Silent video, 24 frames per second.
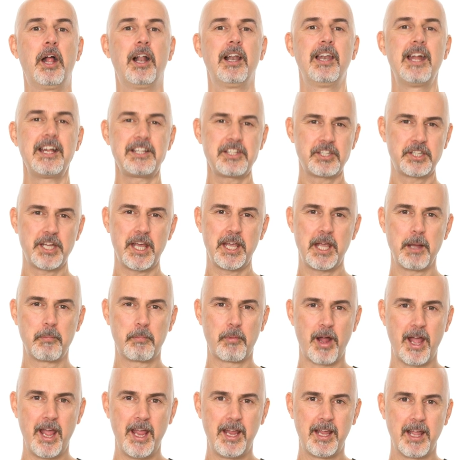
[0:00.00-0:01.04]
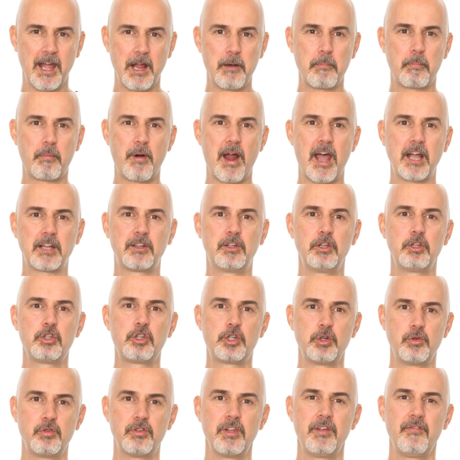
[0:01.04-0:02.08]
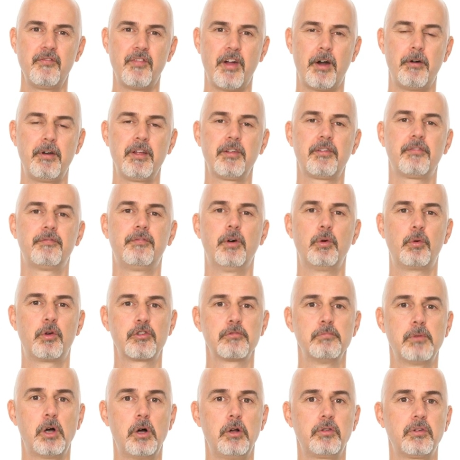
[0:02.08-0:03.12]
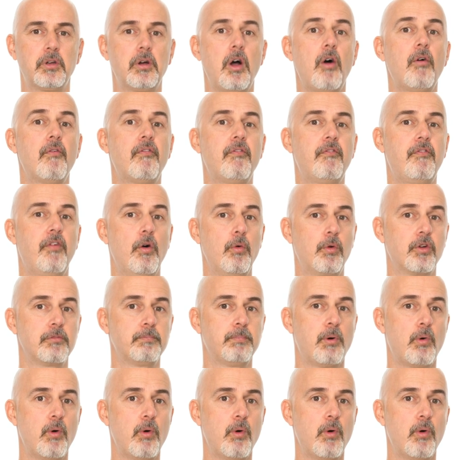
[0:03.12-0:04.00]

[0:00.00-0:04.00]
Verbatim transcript: Let's take a break and practice choosing various focus modes or focus